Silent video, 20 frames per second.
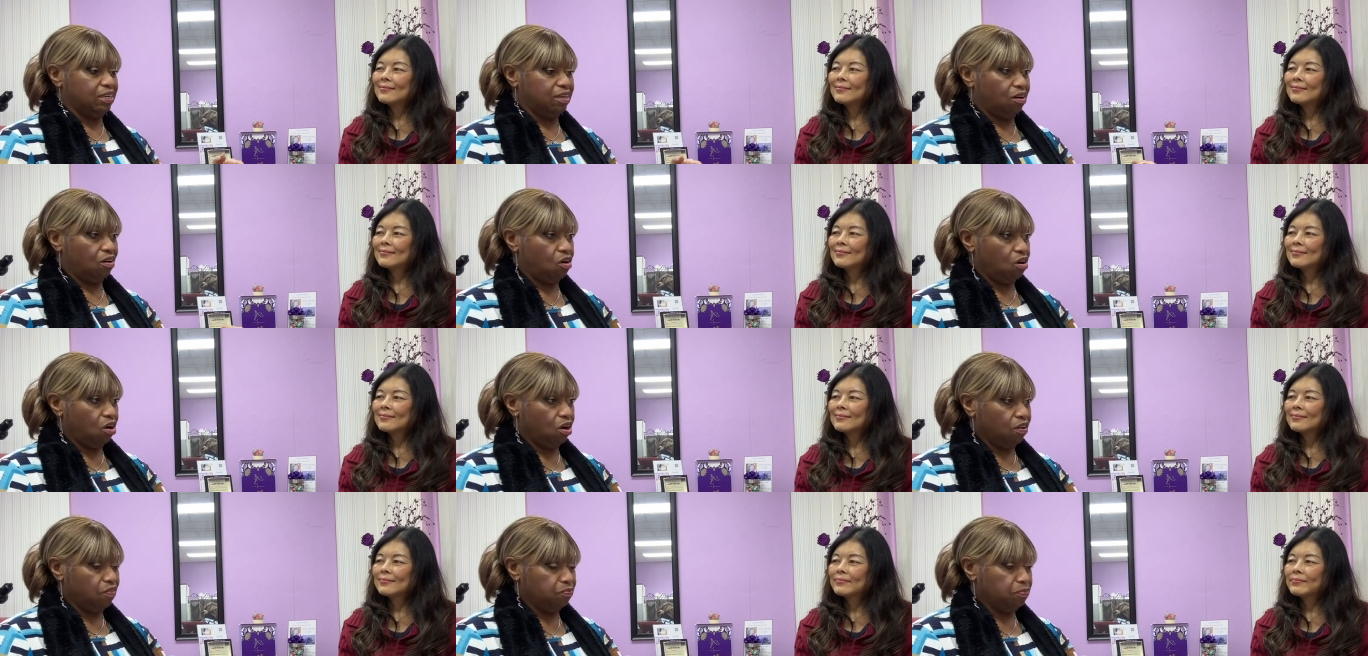
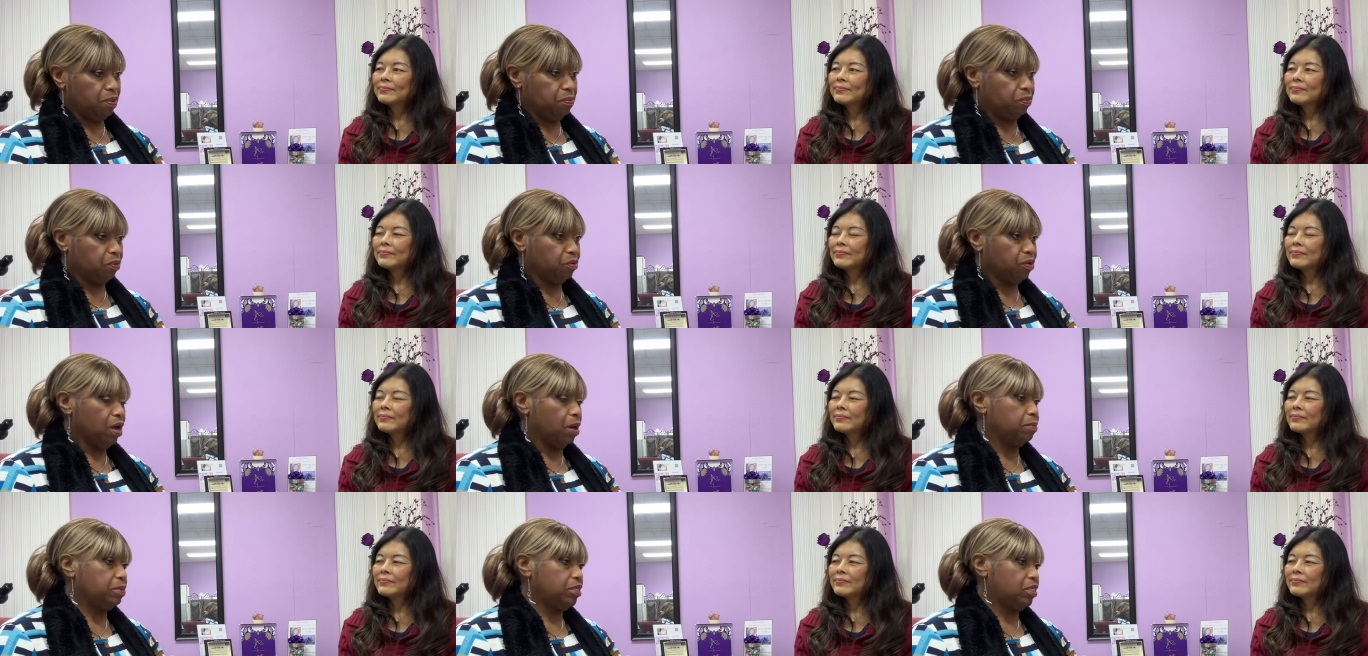Speaker 1: are people
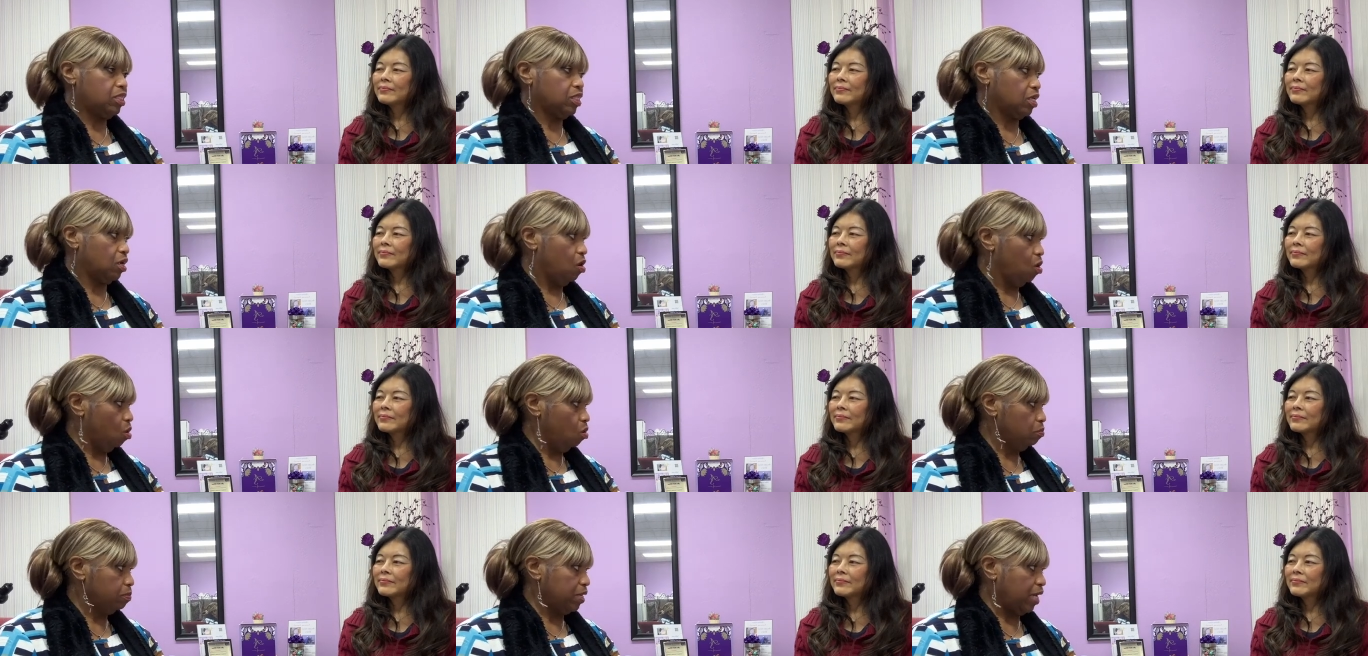coming to the
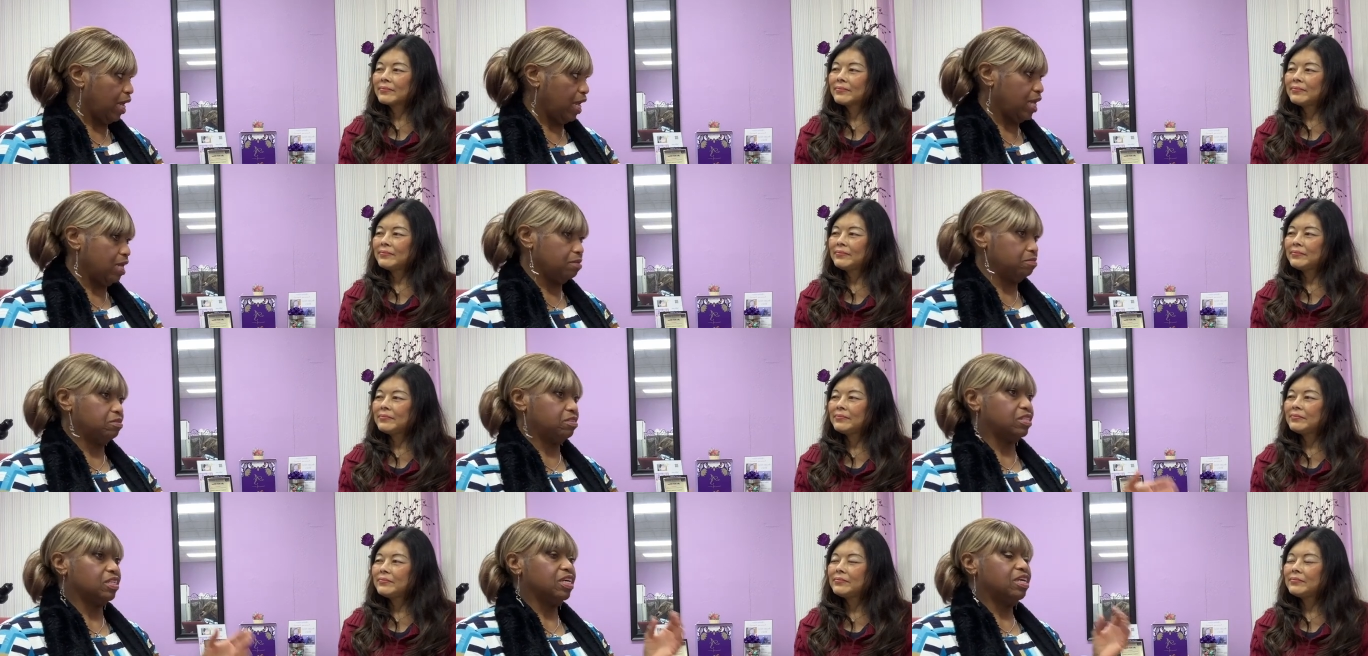home
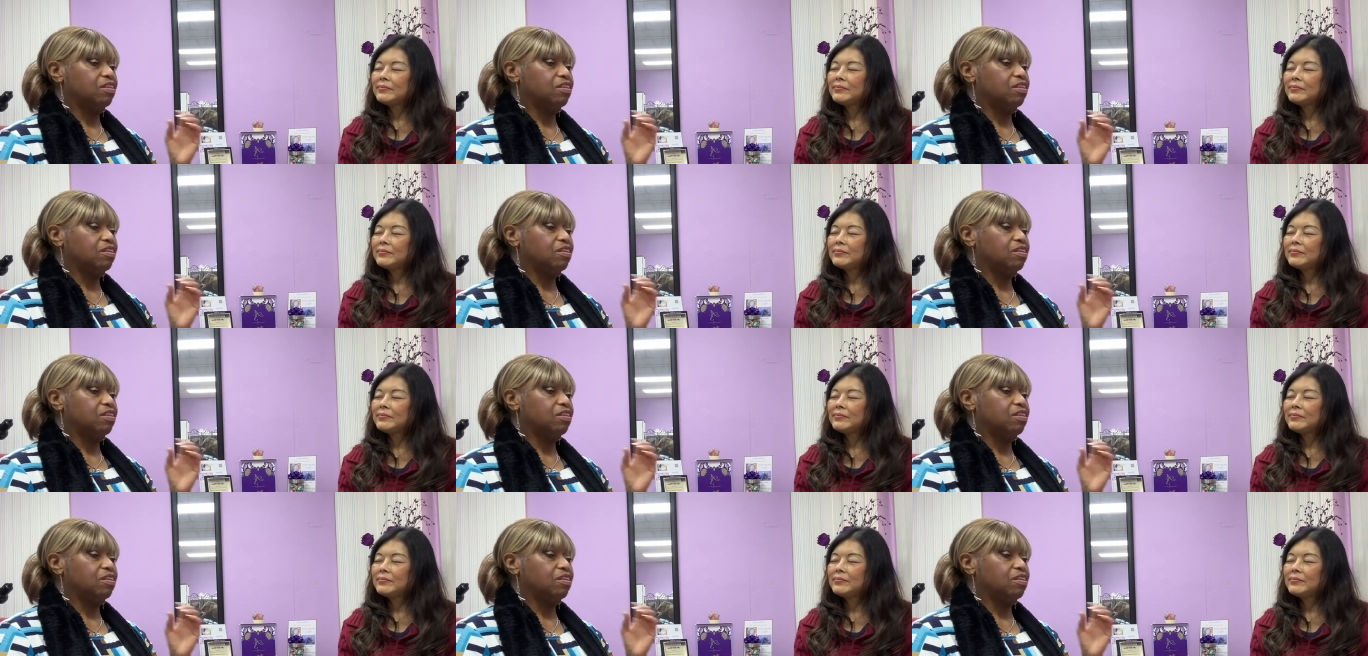games,